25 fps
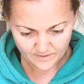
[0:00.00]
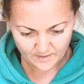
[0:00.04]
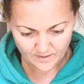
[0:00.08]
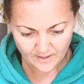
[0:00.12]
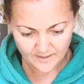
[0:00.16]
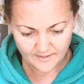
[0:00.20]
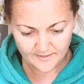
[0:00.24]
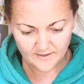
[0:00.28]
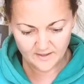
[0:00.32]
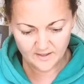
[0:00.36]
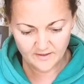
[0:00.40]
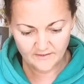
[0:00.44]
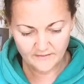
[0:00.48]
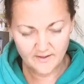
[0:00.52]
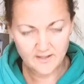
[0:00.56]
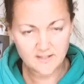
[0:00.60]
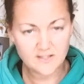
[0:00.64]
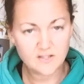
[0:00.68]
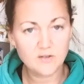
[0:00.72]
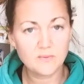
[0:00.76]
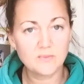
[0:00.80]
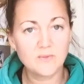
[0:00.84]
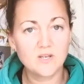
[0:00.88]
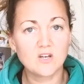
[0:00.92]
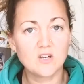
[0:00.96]
I think I've had
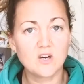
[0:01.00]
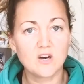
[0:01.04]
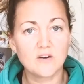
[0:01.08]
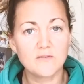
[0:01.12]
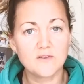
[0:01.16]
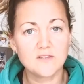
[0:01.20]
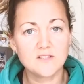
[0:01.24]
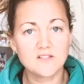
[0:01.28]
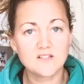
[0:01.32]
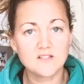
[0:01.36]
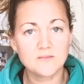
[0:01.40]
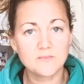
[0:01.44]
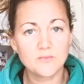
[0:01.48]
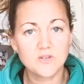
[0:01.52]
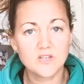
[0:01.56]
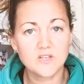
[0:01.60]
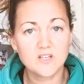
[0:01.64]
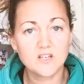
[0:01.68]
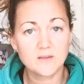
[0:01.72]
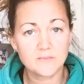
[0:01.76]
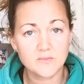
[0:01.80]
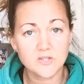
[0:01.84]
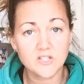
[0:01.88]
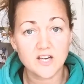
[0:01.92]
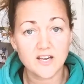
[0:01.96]
too many coffees this morning.
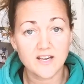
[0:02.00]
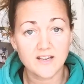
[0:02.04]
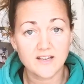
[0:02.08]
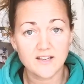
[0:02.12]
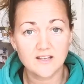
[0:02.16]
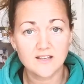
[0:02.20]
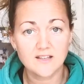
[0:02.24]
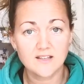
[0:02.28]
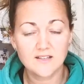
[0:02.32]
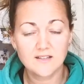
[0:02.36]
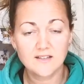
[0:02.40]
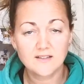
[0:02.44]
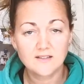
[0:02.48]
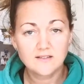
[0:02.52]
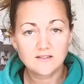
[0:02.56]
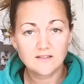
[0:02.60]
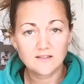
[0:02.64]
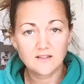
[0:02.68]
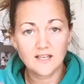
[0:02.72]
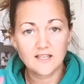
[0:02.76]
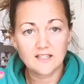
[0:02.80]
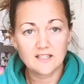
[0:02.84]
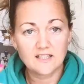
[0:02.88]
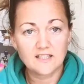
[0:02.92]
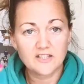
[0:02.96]
I'm shaky,
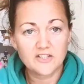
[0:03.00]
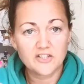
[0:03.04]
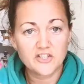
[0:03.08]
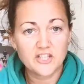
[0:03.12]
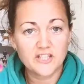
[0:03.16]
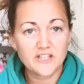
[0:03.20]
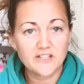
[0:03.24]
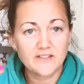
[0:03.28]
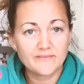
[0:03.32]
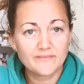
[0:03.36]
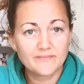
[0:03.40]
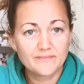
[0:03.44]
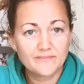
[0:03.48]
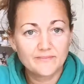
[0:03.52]
like legit.